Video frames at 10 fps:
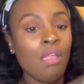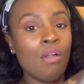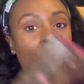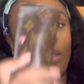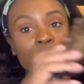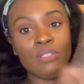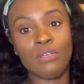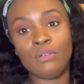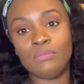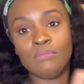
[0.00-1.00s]
Okay,
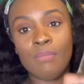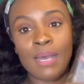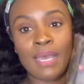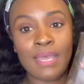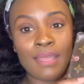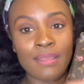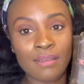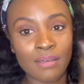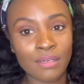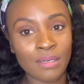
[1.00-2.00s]
so
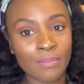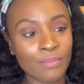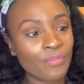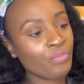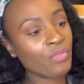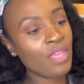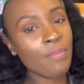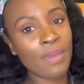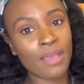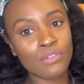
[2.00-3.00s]
my
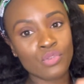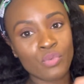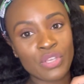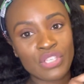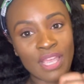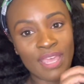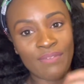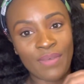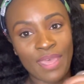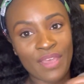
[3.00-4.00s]
key pouch, which I
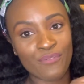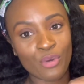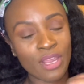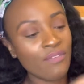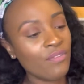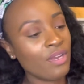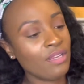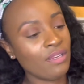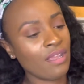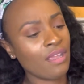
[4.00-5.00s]
have had forever
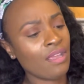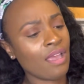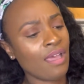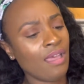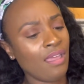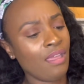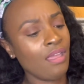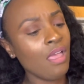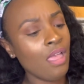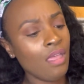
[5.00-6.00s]
in a day,
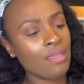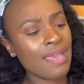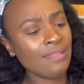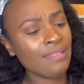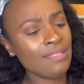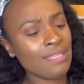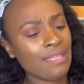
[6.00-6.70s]
I got this, I